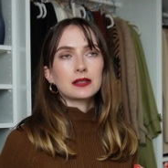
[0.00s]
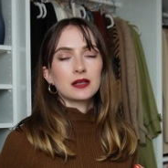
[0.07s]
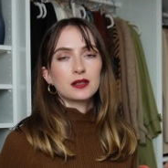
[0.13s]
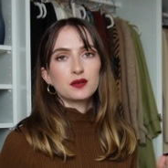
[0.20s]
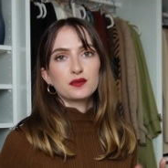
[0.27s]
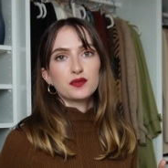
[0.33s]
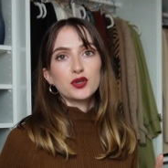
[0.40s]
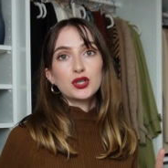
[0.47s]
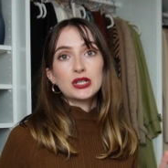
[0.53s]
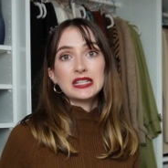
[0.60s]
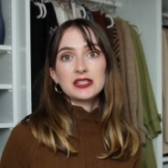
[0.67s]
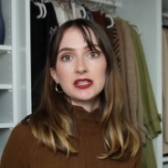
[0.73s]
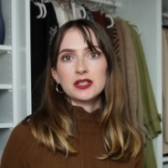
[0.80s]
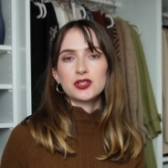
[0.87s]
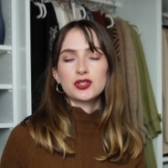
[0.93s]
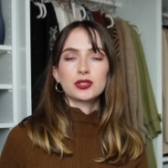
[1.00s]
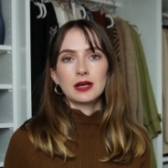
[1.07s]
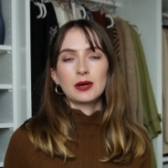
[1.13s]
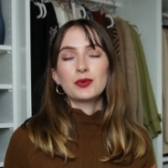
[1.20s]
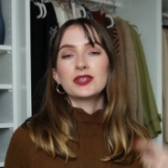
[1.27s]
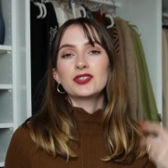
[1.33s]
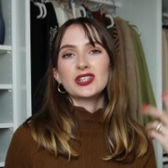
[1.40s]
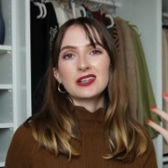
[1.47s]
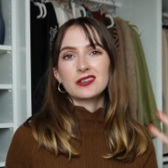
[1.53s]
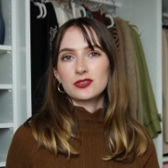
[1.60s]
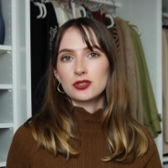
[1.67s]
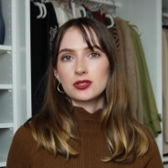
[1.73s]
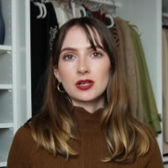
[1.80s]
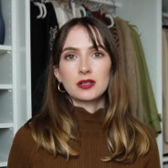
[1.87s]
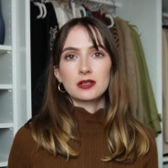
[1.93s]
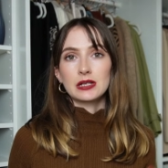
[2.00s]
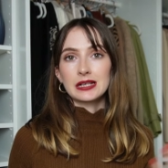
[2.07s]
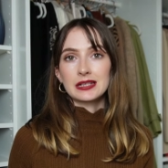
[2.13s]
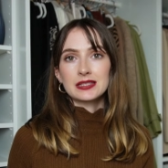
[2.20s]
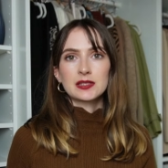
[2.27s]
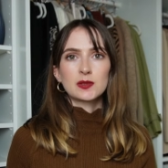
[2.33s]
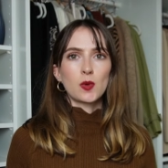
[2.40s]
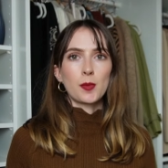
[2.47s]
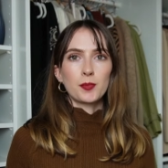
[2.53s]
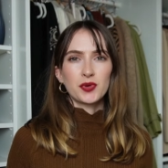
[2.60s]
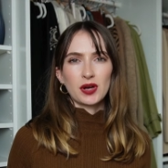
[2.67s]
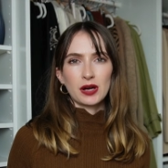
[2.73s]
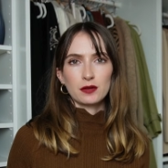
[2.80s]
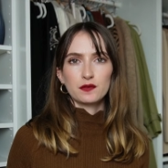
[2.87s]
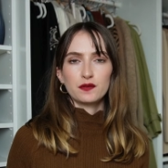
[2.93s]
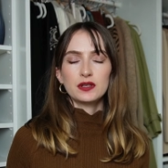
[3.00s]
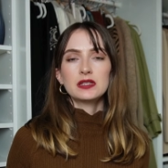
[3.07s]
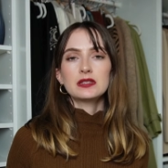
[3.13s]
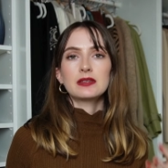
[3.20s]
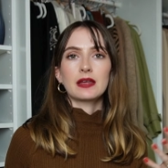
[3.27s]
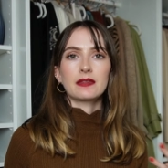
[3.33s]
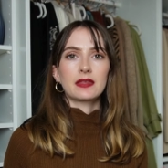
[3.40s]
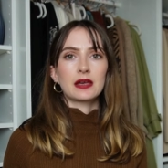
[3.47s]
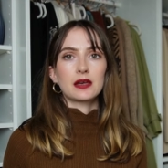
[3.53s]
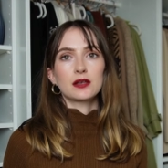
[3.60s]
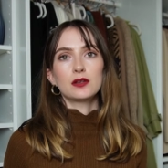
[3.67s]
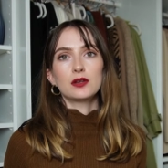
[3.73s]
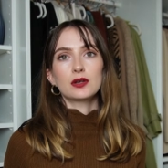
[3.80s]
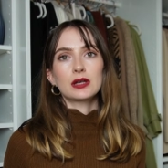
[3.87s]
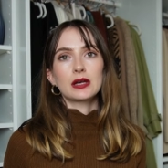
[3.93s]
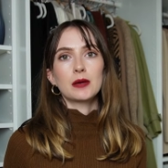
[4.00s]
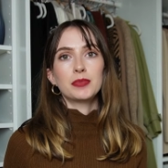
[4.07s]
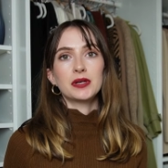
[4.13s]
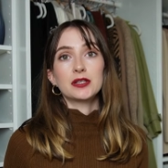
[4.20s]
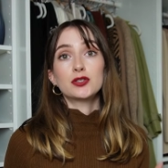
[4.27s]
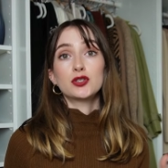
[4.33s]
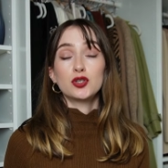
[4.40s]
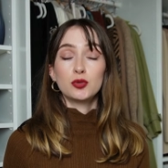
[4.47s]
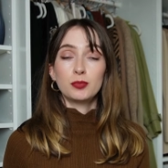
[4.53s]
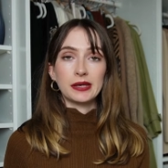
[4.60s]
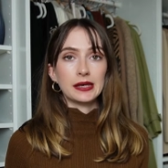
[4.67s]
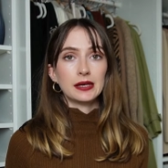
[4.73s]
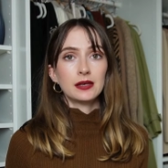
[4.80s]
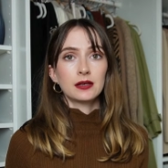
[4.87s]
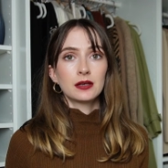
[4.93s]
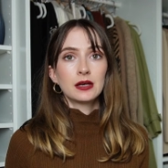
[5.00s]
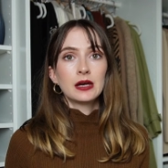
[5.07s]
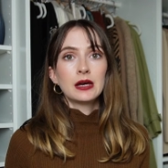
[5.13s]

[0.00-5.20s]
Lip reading: kind of unintentional and when the jackets just kind of like swamp your outfits that they can look a bit too big.